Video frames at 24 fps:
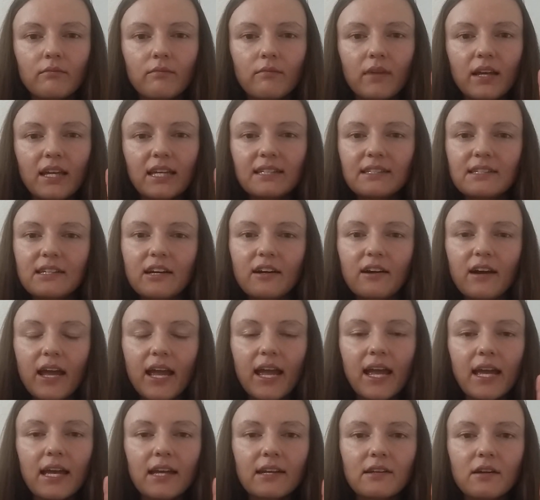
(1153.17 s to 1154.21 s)
in their
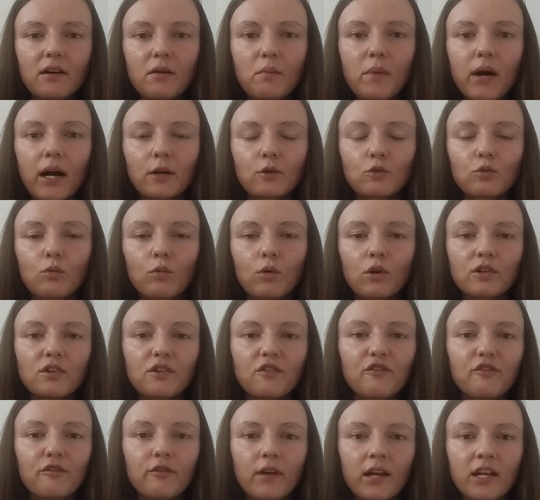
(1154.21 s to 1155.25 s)
head about what a
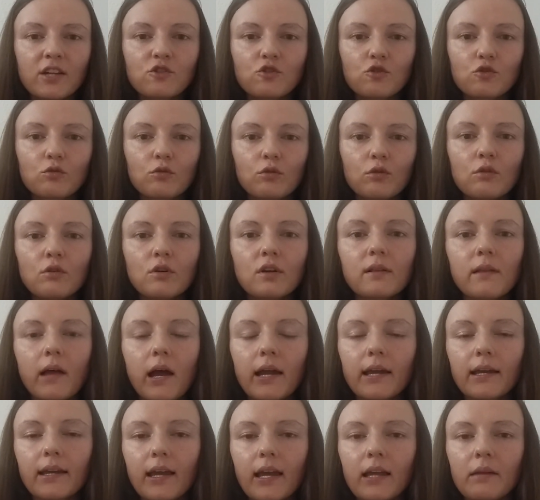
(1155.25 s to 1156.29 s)
friend should look
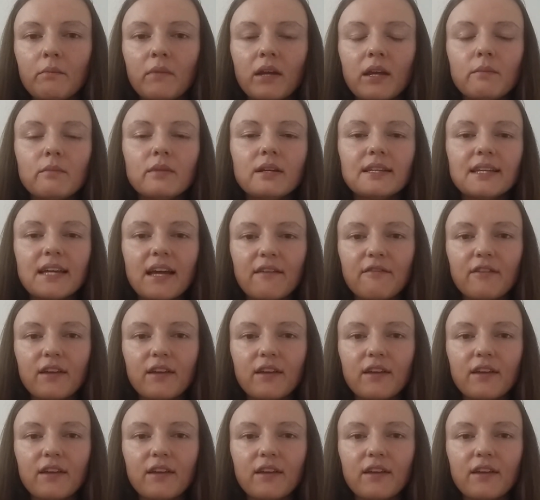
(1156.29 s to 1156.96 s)
like, and maybe